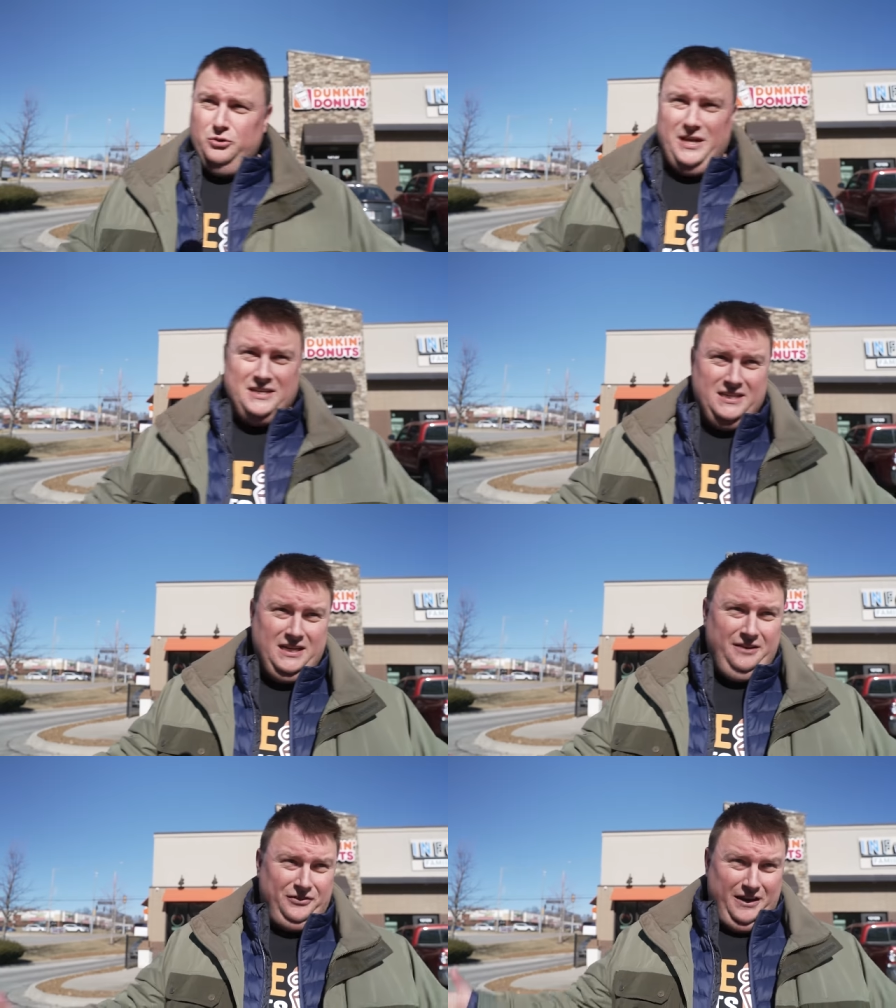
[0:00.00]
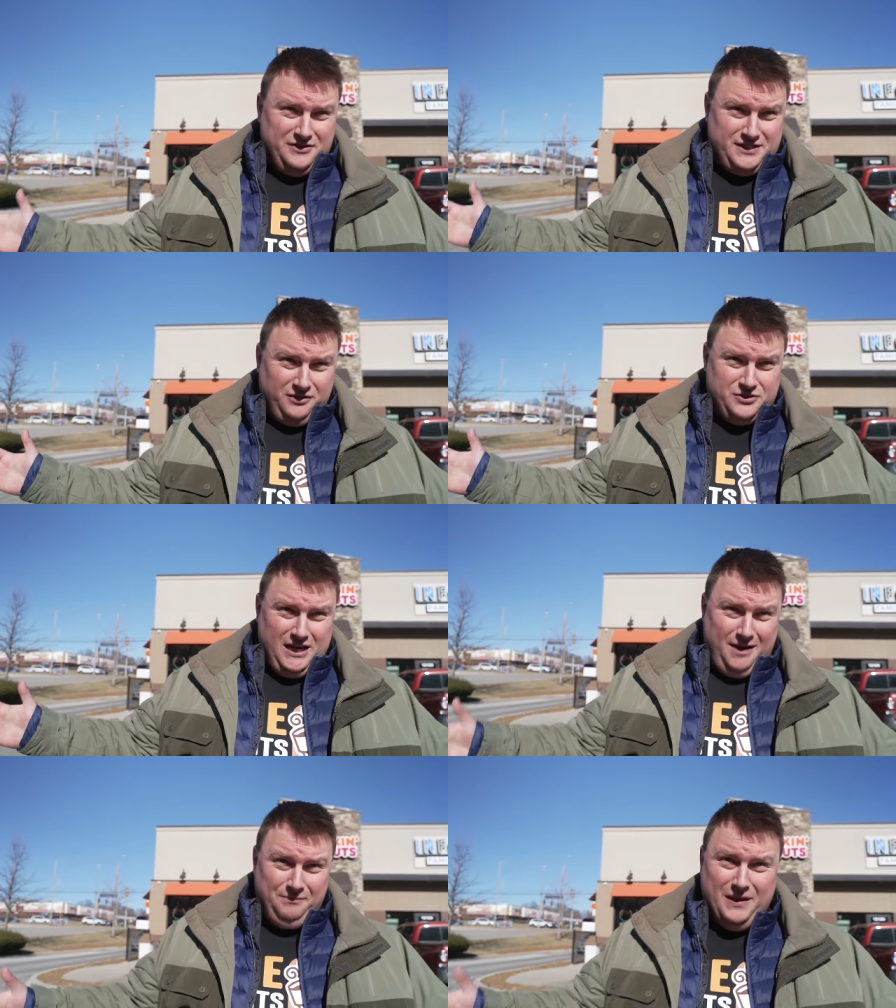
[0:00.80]
Two things you need for every single
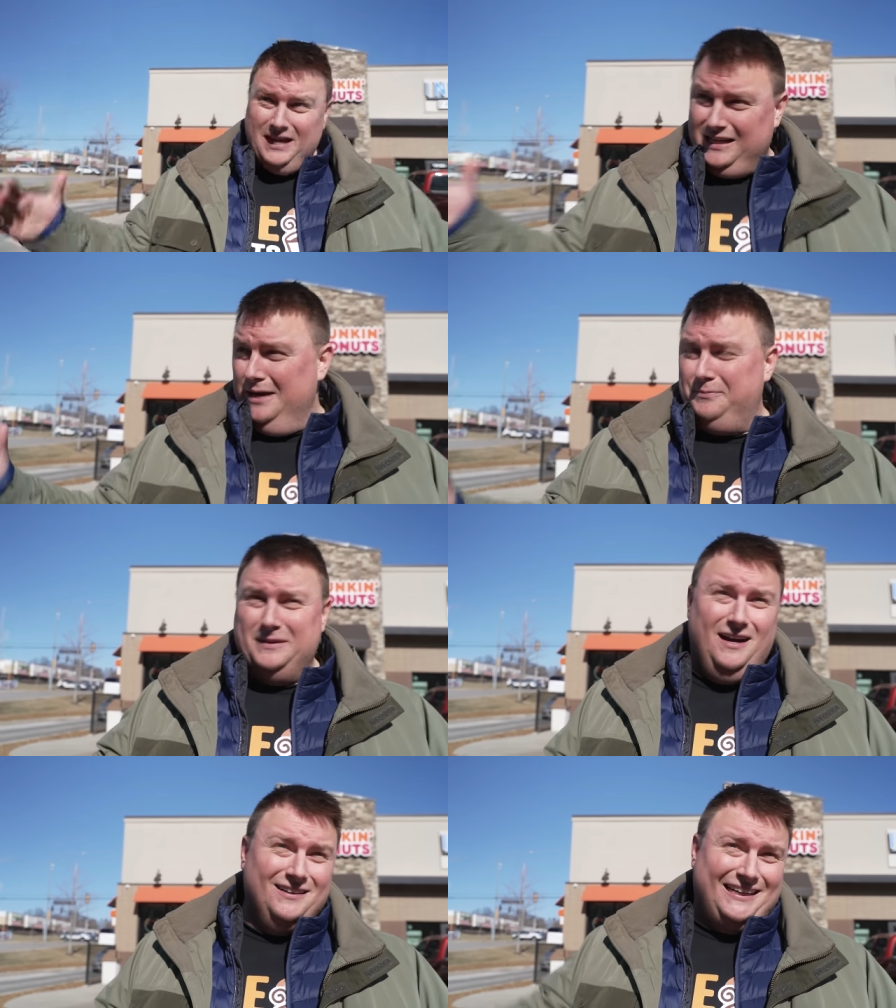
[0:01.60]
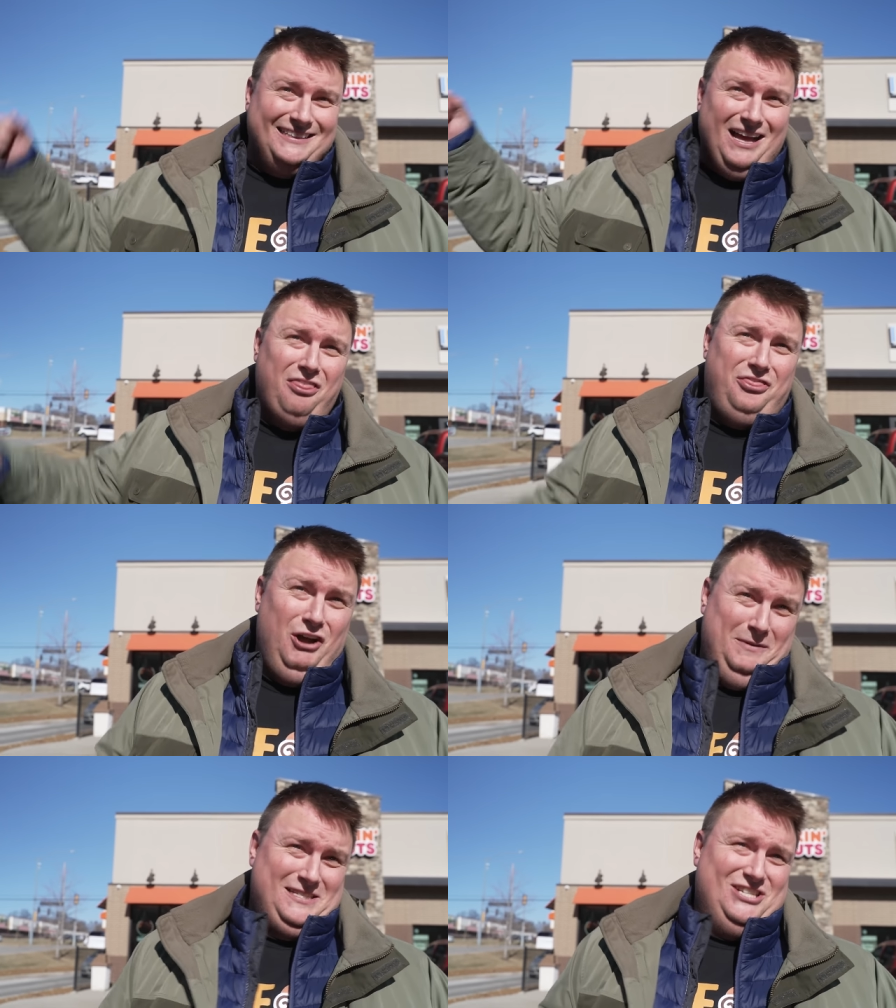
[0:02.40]
job: cup of Dunkin',
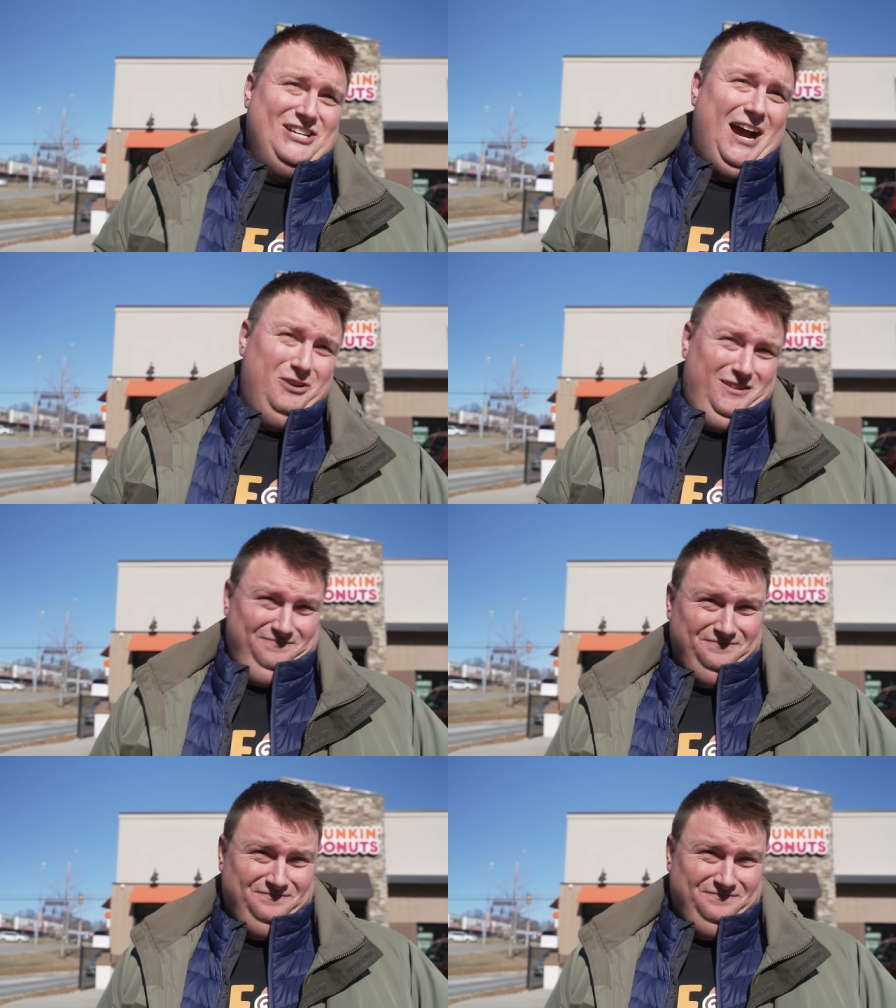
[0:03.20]
thermos of chowder.